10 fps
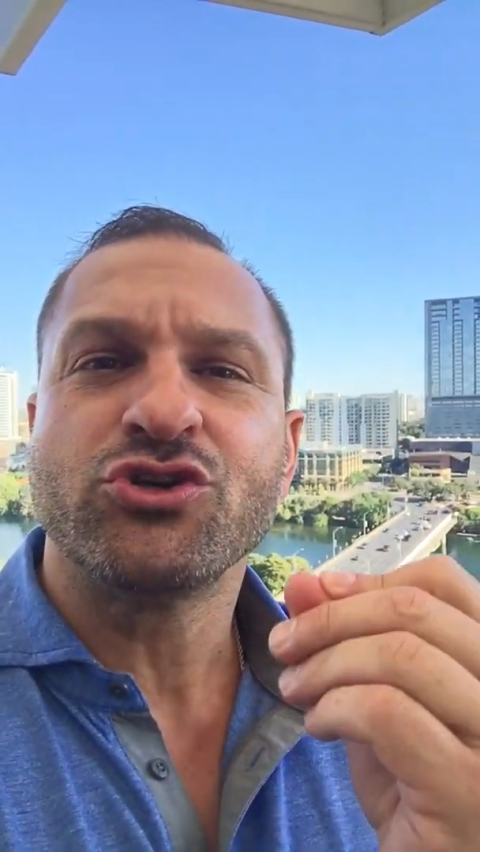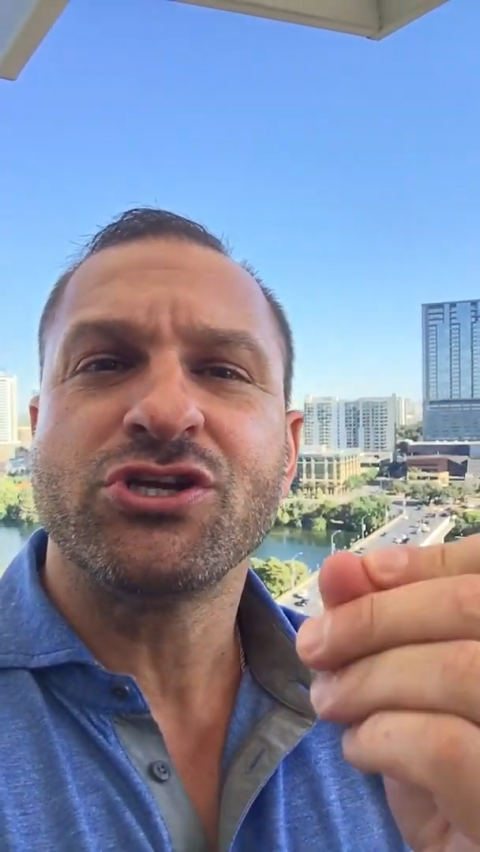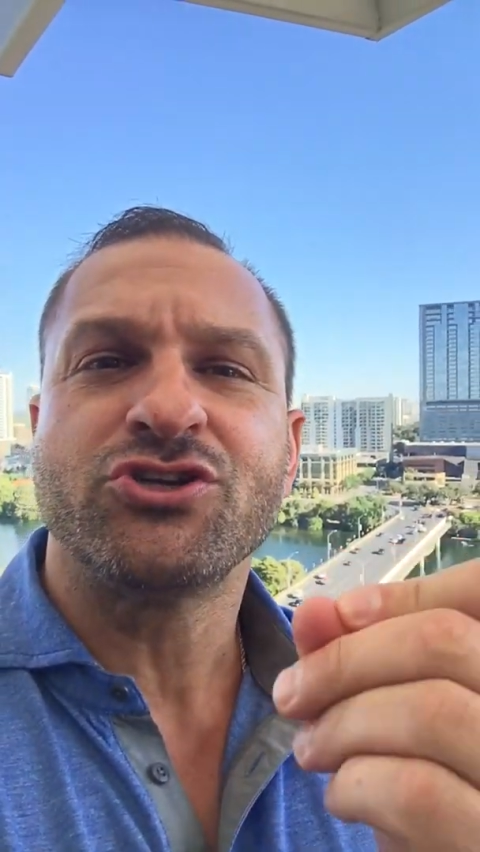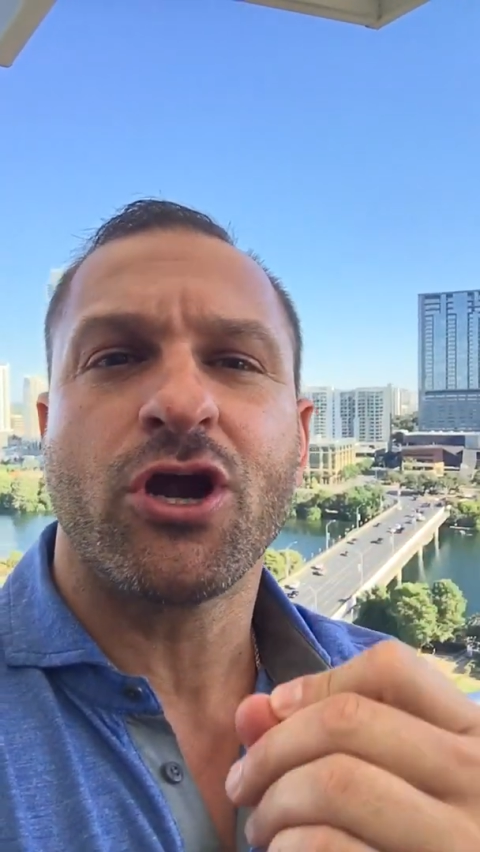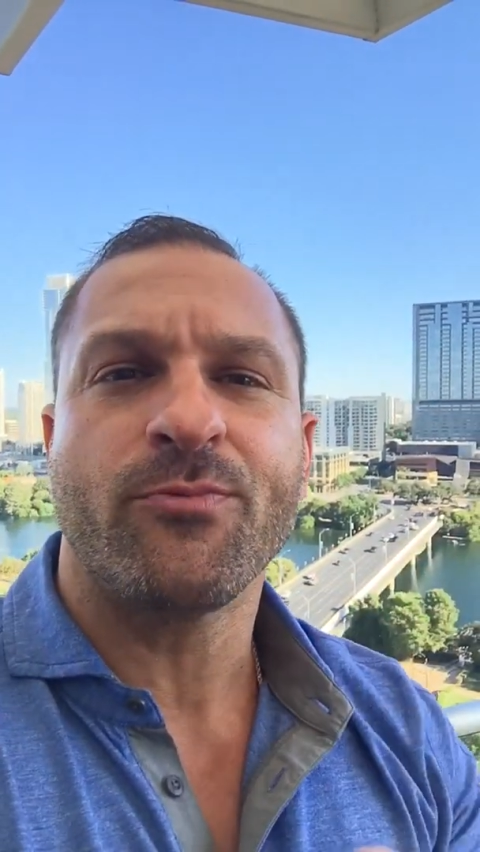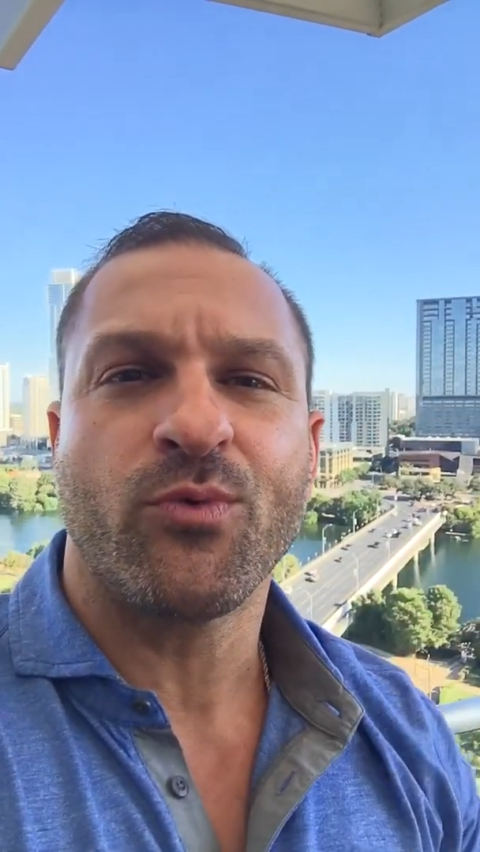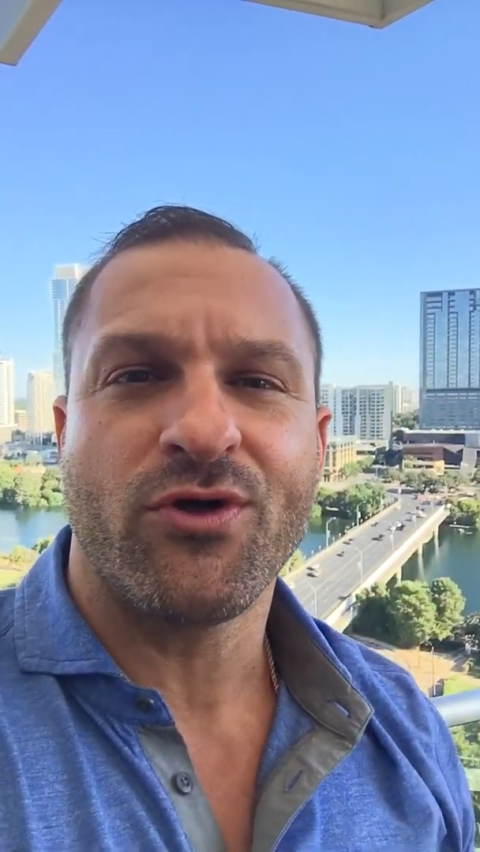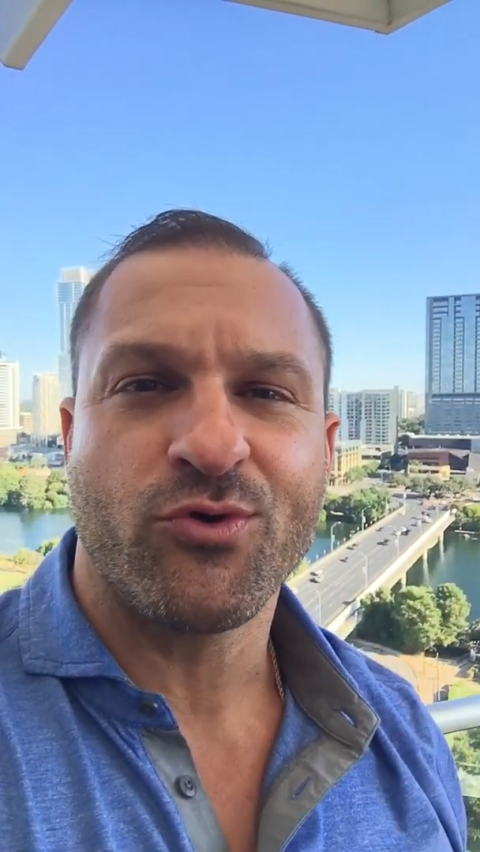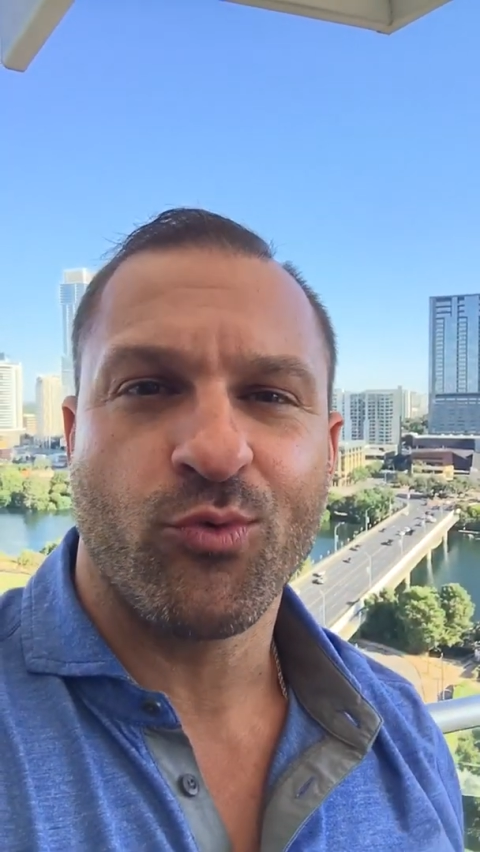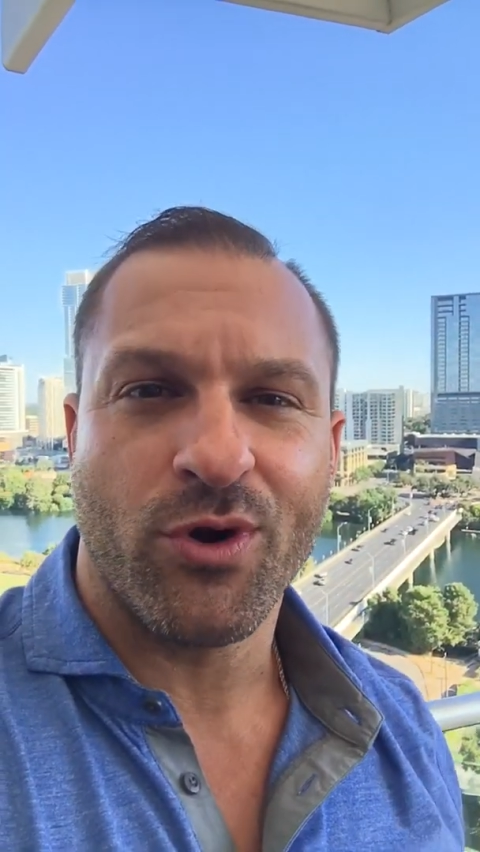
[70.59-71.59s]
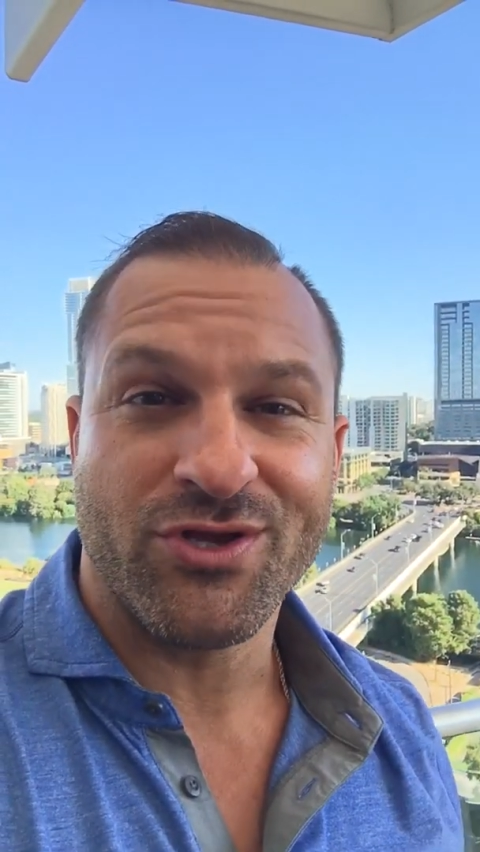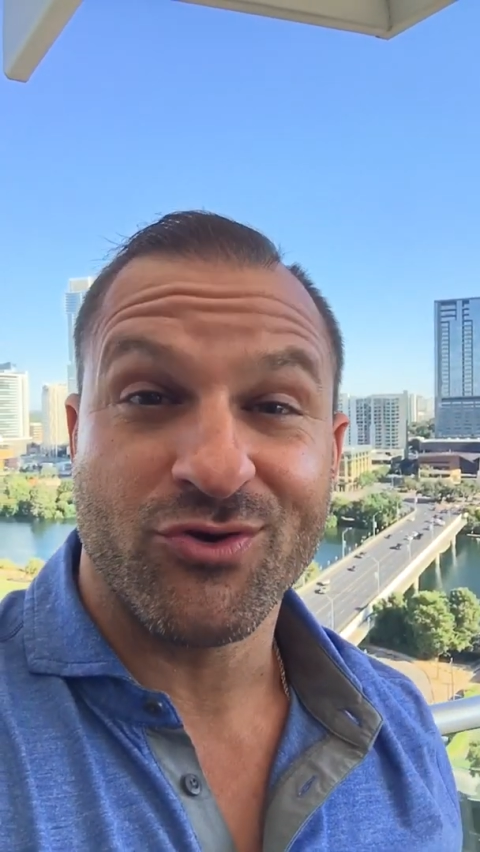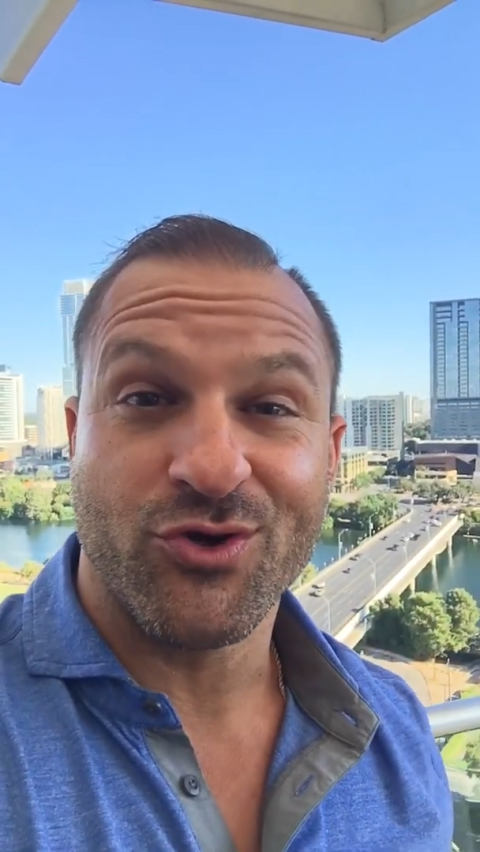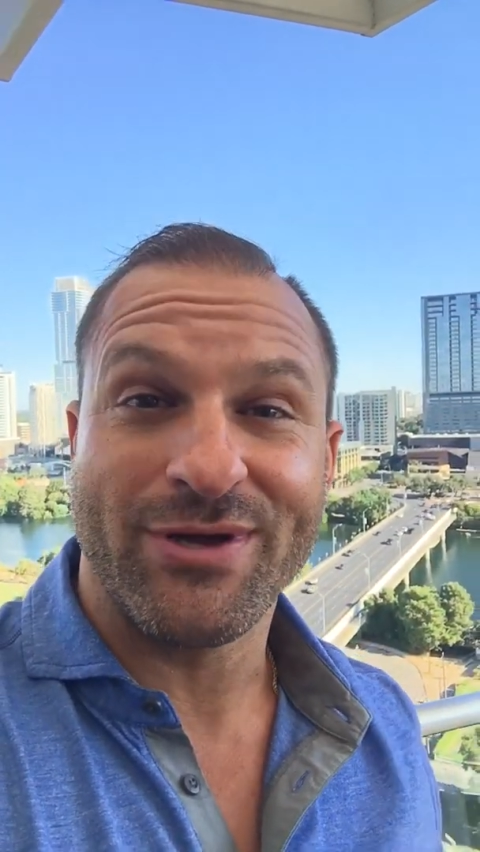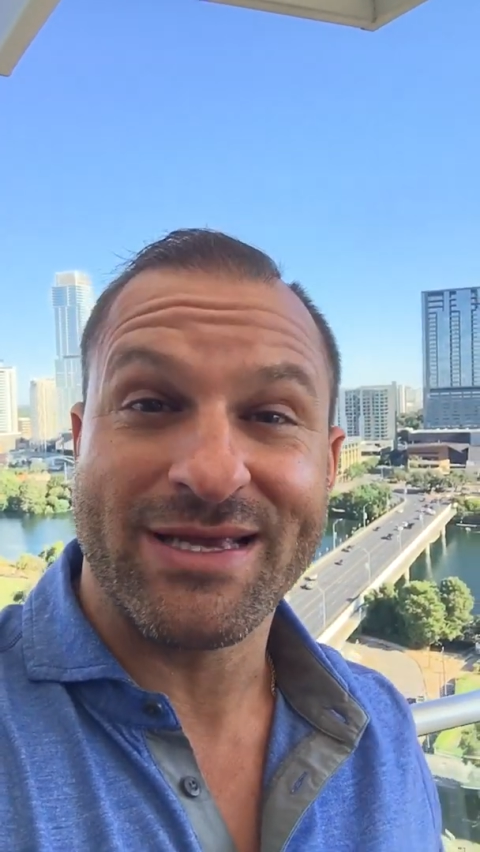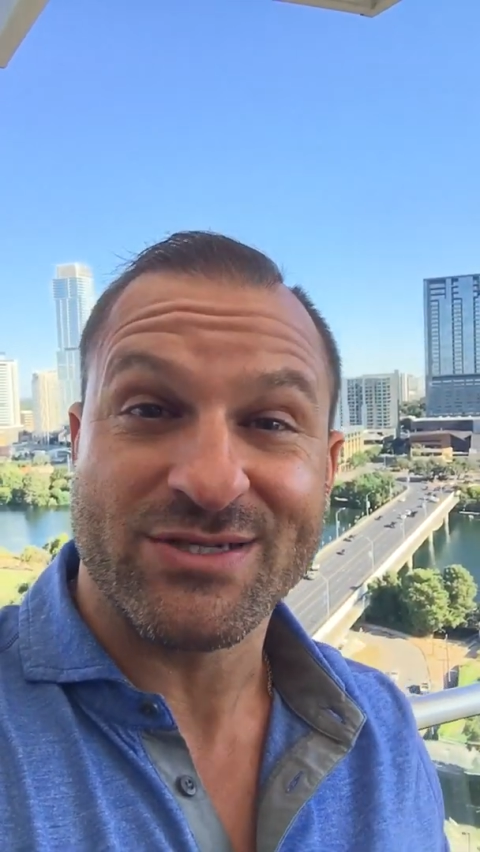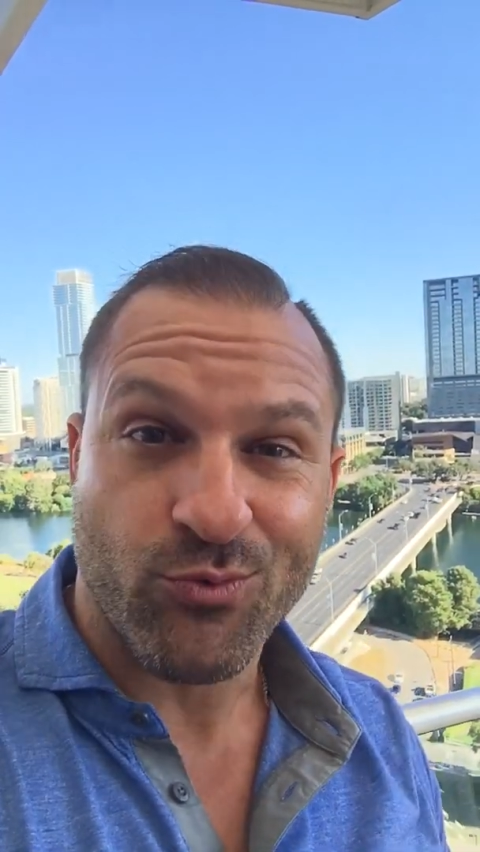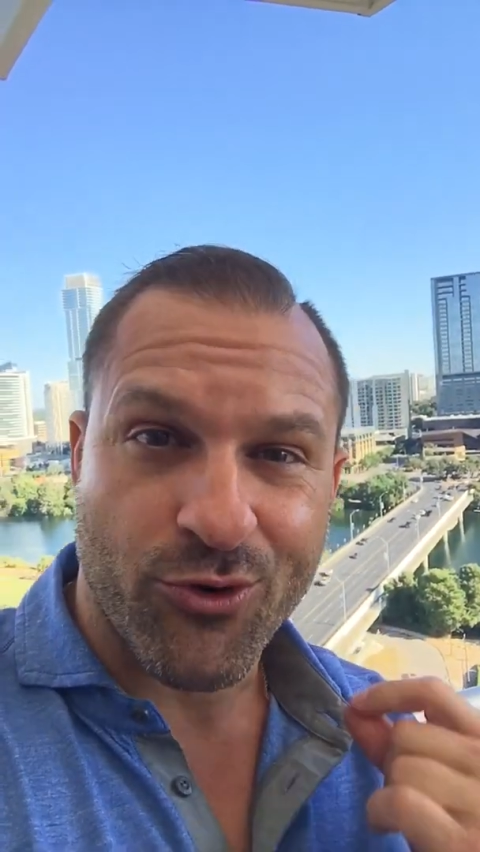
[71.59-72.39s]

to determine whether what you're doing is